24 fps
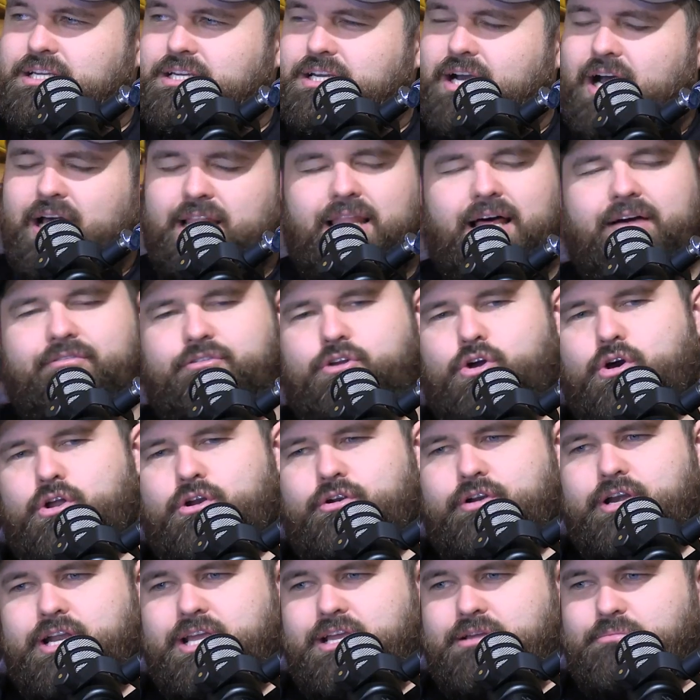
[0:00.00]
I love
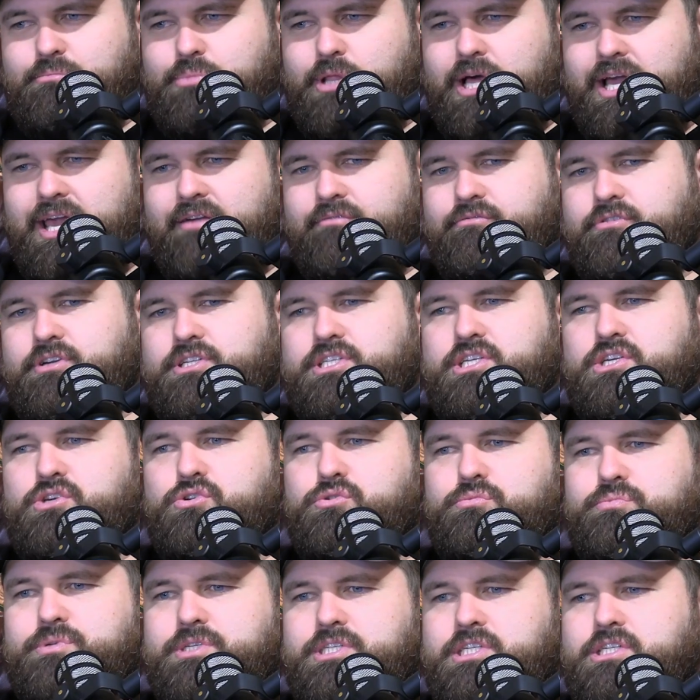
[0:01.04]
Connor and he can play every
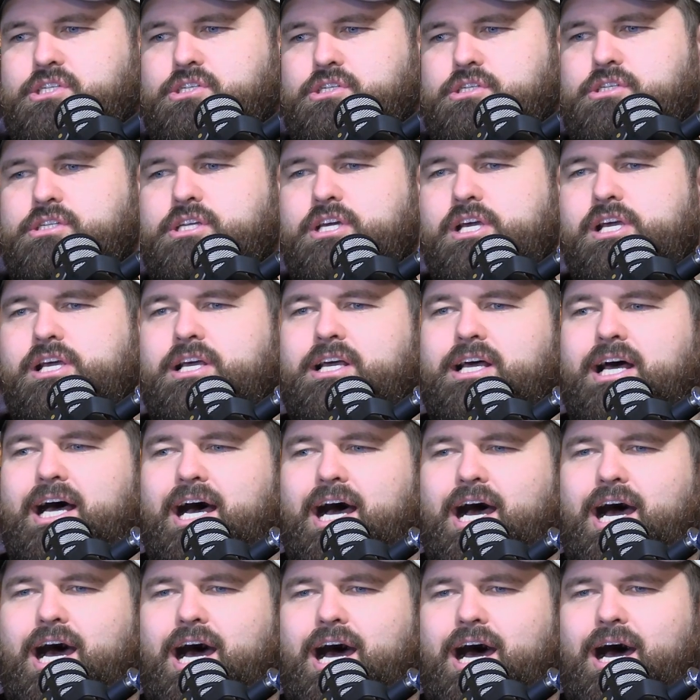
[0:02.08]
single position.
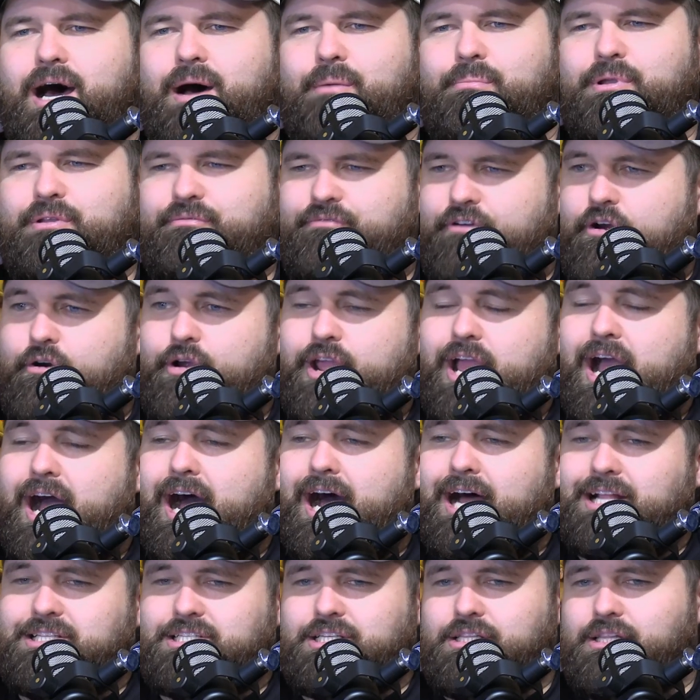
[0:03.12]
But very
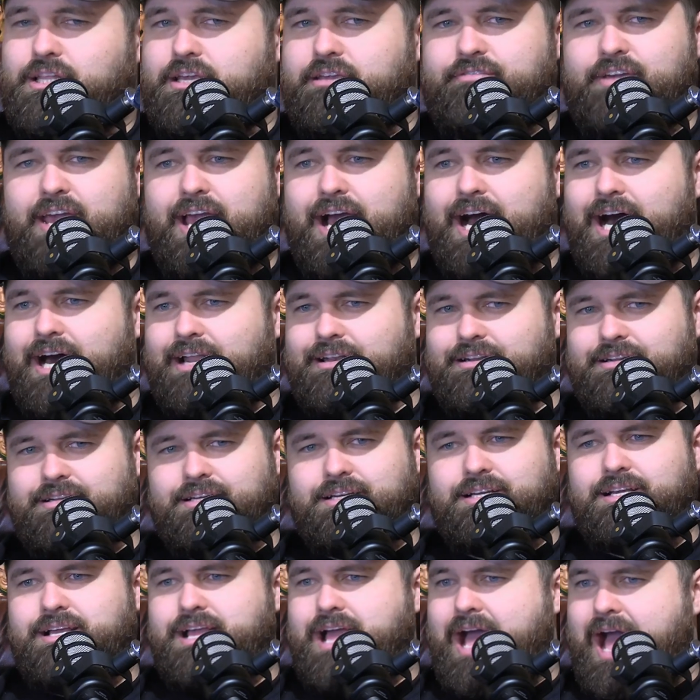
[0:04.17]
hard to leave out
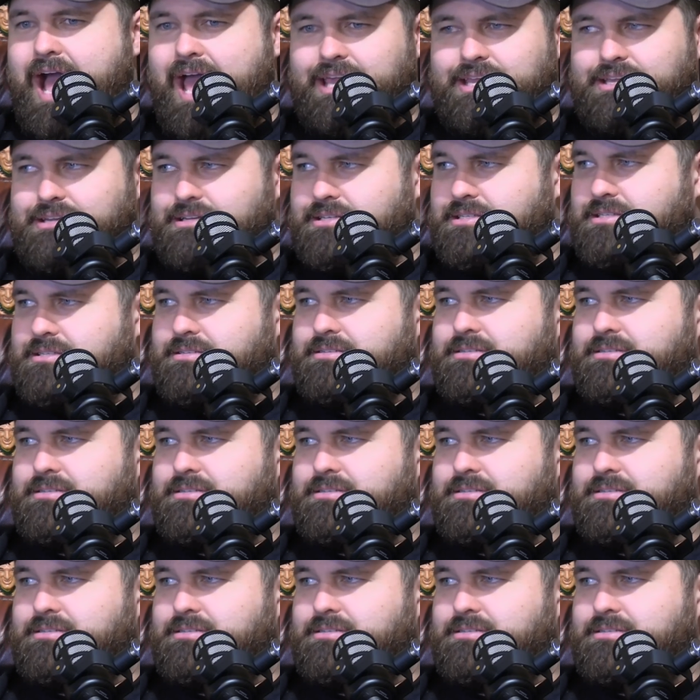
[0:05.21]
Angus,